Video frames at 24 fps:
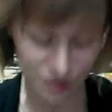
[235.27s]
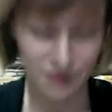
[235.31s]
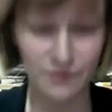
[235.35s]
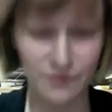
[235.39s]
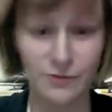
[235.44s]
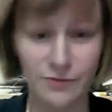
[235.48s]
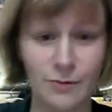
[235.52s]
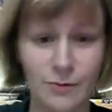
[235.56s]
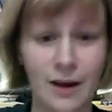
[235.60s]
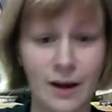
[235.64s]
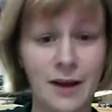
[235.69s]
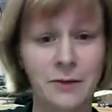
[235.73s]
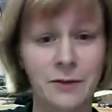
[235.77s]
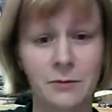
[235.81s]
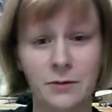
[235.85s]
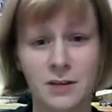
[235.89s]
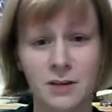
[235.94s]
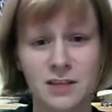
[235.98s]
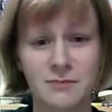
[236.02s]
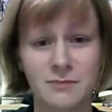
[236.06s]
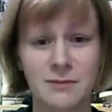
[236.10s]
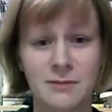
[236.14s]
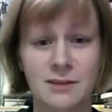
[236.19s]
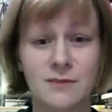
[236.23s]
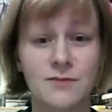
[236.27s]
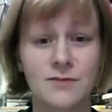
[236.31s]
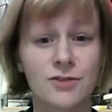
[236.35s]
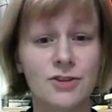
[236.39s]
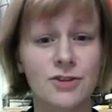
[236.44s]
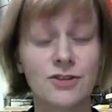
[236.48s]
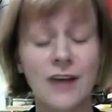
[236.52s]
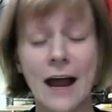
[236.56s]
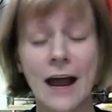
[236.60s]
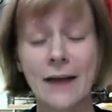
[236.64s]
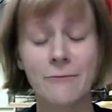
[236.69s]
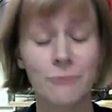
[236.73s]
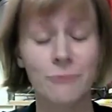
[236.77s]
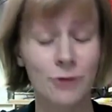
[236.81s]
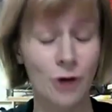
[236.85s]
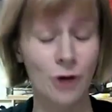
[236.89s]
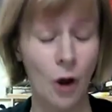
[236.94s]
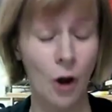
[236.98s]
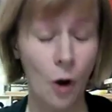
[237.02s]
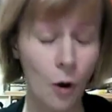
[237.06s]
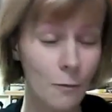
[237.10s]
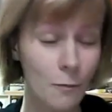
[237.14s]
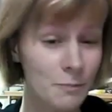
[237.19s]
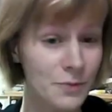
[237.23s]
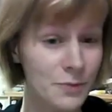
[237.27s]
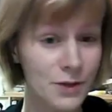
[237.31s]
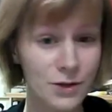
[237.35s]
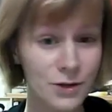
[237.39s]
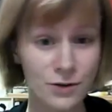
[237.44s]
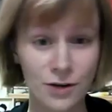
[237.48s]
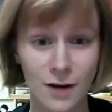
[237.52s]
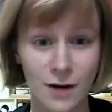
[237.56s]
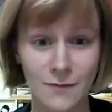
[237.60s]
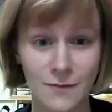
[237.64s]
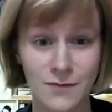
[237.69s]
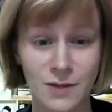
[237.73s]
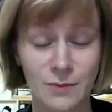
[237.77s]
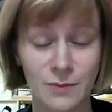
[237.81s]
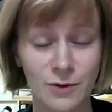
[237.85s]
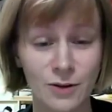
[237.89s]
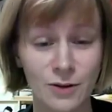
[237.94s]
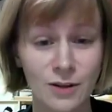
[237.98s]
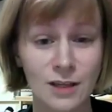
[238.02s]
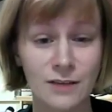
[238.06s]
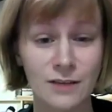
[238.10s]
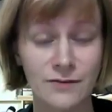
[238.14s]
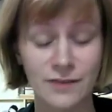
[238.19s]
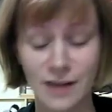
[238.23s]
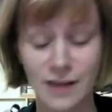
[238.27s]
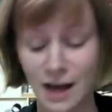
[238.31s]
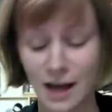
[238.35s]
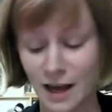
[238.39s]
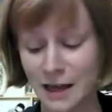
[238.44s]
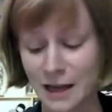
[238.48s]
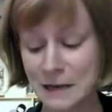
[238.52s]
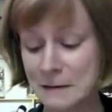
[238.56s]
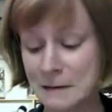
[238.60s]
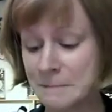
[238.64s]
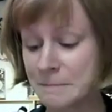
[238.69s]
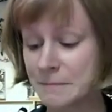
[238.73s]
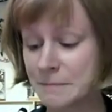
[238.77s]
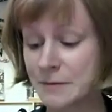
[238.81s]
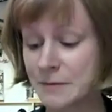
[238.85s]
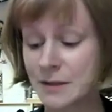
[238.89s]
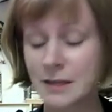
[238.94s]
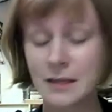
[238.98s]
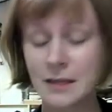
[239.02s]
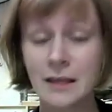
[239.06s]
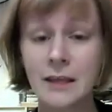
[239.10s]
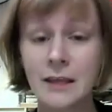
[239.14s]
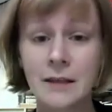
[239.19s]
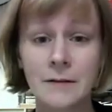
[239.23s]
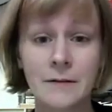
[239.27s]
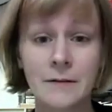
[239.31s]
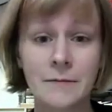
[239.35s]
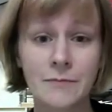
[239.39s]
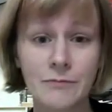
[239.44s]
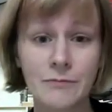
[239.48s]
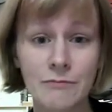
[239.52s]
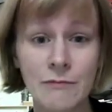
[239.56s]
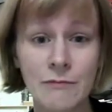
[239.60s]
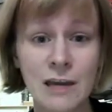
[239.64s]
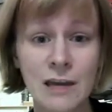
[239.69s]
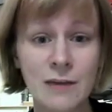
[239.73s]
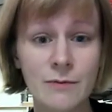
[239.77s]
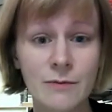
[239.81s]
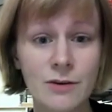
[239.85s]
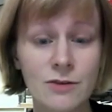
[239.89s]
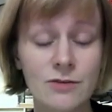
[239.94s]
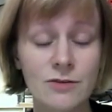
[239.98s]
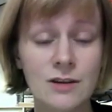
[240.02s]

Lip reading: if you're buying really expensive shoes, I would hope they're comfortable. If not, maybe you